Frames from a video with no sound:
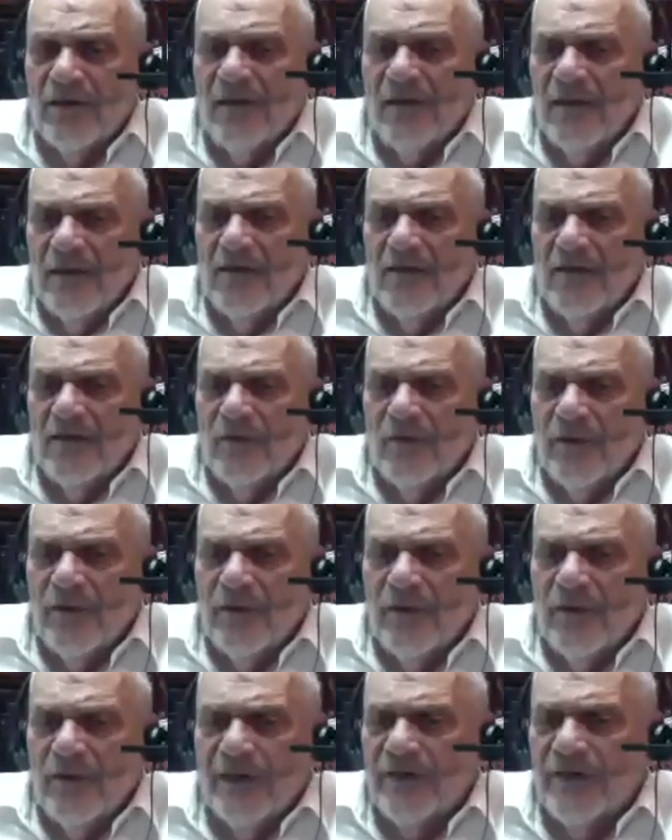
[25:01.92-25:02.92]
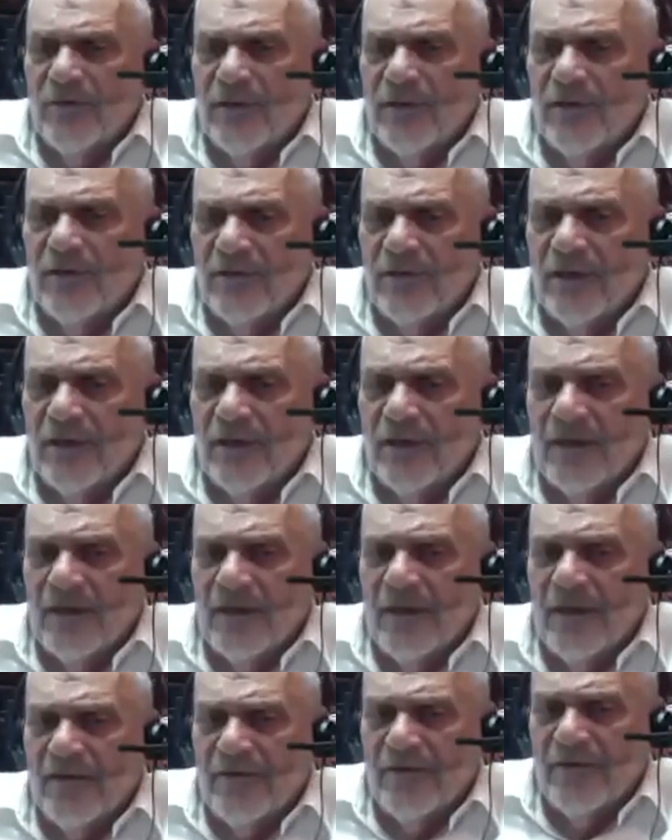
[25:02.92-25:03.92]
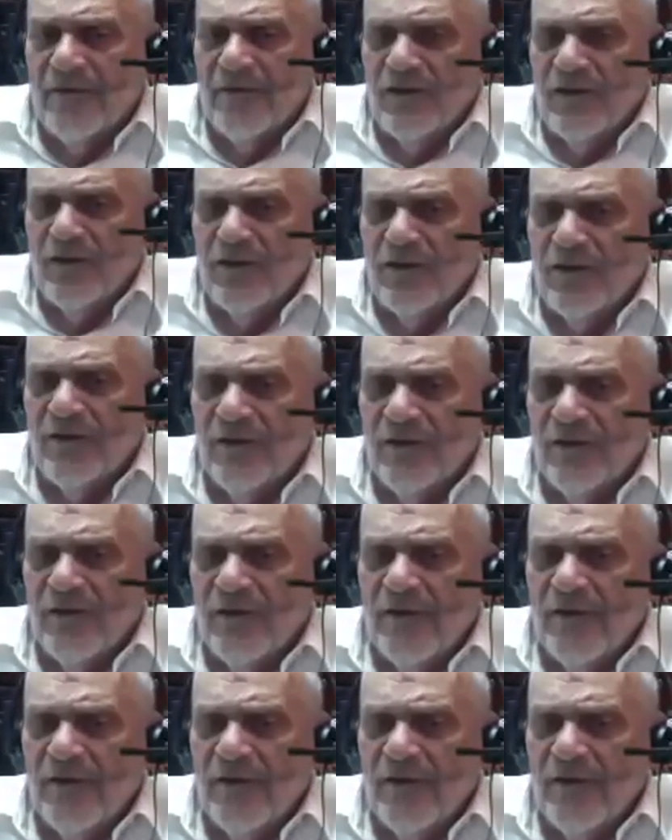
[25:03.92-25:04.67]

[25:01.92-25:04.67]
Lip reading: in the Western world today of Jews.